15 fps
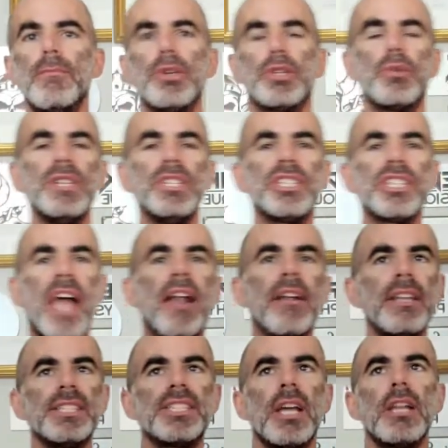between
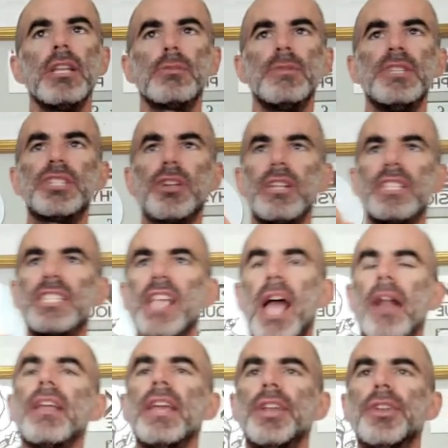Saturday and Sundays. We started
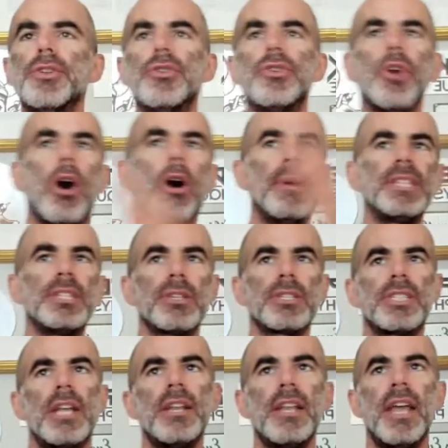Saturday at noon all the way till
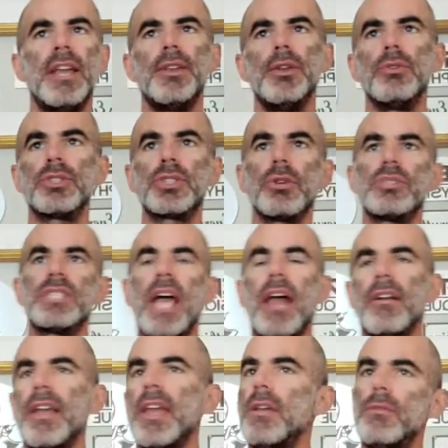Sunday at noon. So
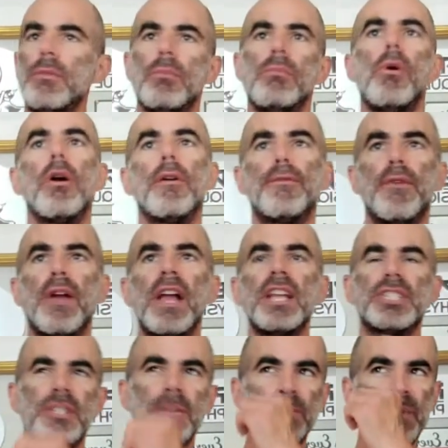Saturday, more
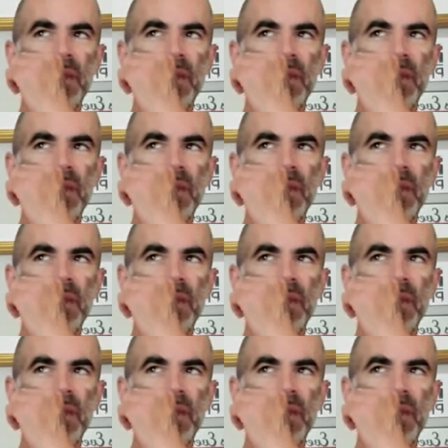fresh.